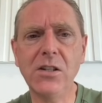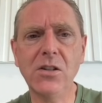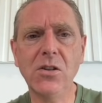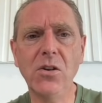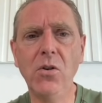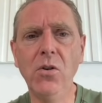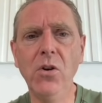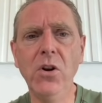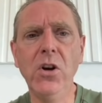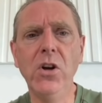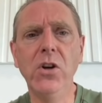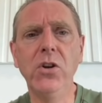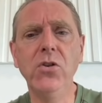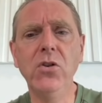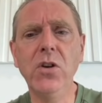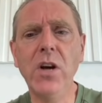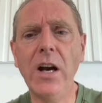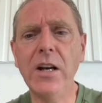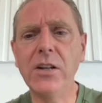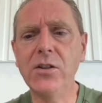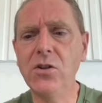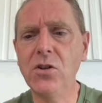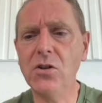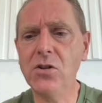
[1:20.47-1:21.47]
So you
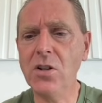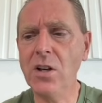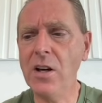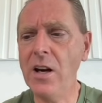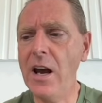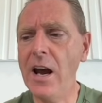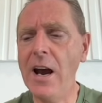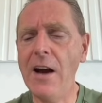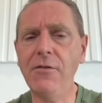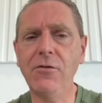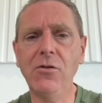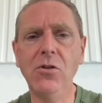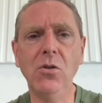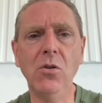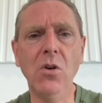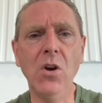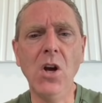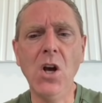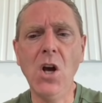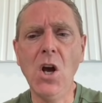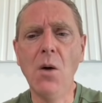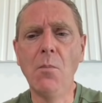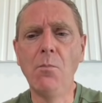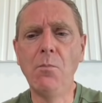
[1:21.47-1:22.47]
guys are just going to have to
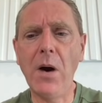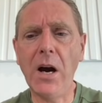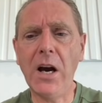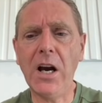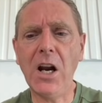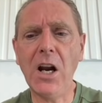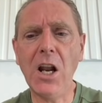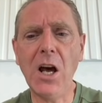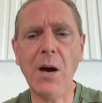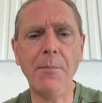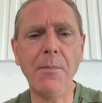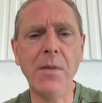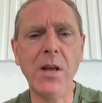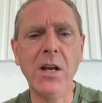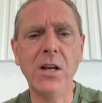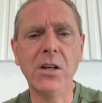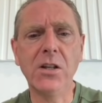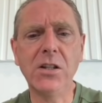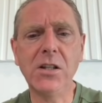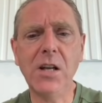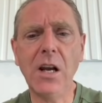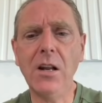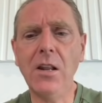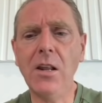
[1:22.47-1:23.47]
buckle up,
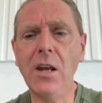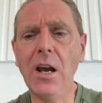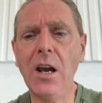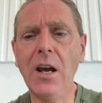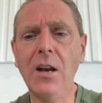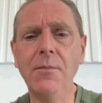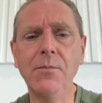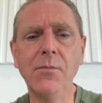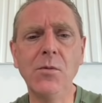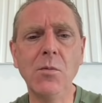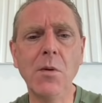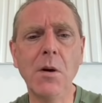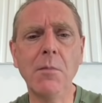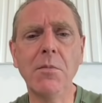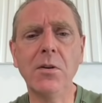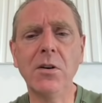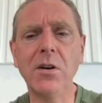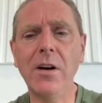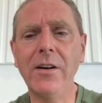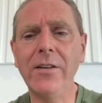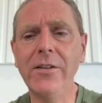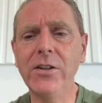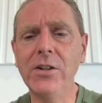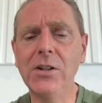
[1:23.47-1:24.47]
stay the end. Remember,
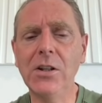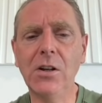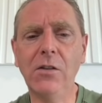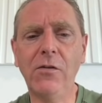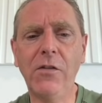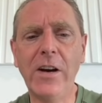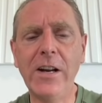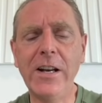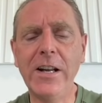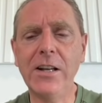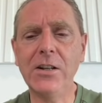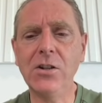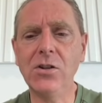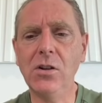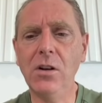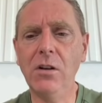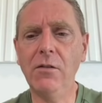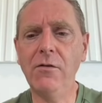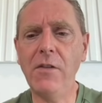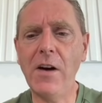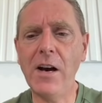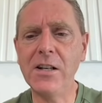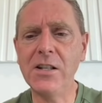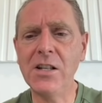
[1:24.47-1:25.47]
none of this is financial
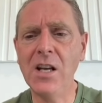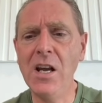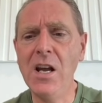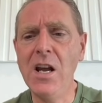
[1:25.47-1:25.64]
advice.